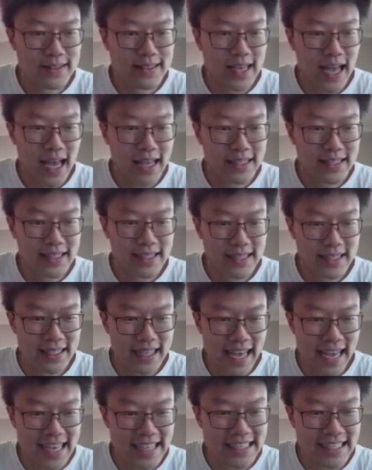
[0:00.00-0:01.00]
10 to
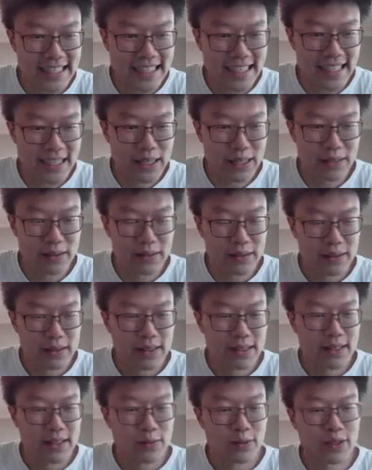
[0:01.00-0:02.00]
the 18th,
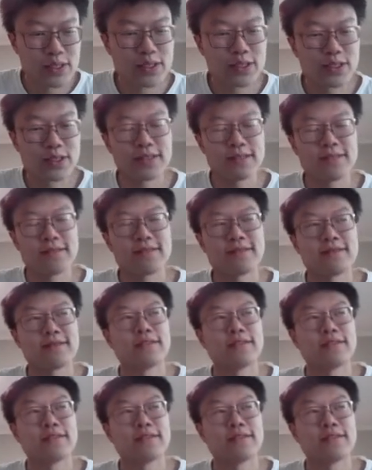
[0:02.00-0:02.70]
which